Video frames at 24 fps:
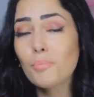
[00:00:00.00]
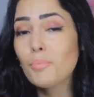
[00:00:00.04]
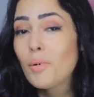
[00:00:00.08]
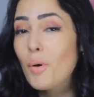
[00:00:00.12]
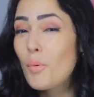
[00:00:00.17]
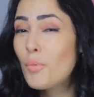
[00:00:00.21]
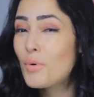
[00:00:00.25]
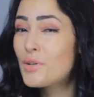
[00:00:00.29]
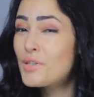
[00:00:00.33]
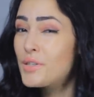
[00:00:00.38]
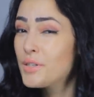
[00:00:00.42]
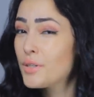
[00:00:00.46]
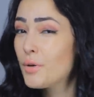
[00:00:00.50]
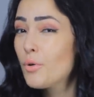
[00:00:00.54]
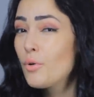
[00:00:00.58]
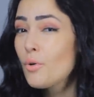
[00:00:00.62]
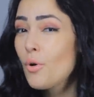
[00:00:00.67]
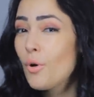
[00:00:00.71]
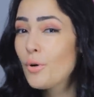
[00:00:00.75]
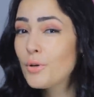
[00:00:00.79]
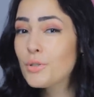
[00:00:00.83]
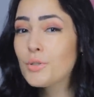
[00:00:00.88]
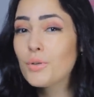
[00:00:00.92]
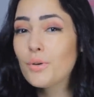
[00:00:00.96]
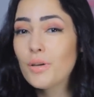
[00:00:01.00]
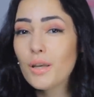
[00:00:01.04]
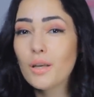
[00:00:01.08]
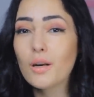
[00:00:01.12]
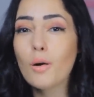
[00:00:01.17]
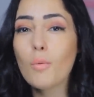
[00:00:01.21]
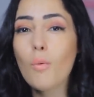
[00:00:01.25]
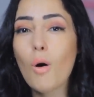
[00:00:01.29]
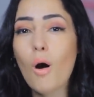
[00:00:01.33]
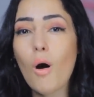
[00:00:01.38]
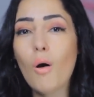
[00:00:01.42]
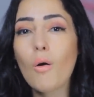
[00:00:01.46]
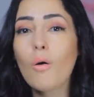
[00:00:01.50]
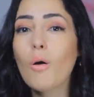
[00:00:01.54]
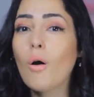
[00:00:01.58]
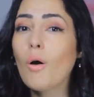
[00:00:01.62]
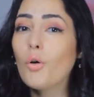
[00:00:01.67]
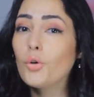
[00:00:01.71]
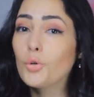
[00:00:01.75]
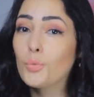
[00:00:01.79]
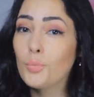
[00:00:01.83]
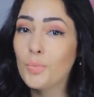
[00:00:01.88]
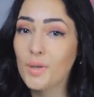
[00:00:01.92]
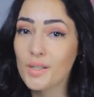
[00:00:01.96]
but we're still going to hit a wall
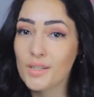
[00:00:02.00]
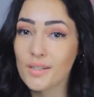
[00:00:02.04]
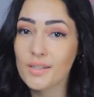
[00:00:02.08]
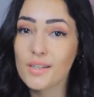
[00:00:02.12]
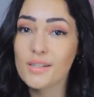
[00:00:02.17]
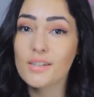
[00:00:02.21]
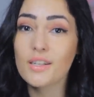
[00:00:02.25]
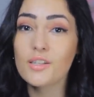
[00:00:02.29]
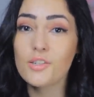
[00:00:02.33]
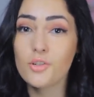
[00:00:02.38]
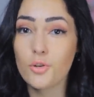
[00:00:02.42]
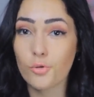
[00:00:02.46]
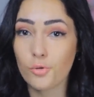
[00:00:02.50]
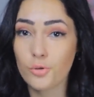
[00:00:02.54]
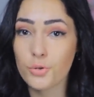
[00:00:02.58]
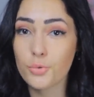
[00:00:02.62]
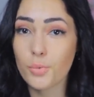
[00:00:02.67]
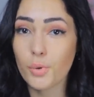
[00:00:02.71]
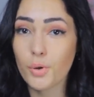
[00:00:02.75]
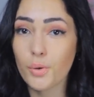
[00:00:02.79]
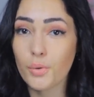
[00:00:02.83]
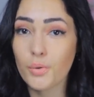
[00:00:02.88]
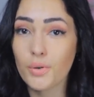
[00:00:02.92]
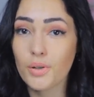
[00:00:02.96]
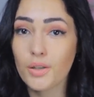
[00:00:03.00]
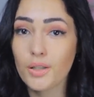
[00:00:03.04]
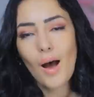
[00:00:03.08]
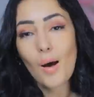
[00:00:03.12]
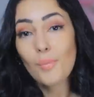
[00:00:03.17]
called business as usual.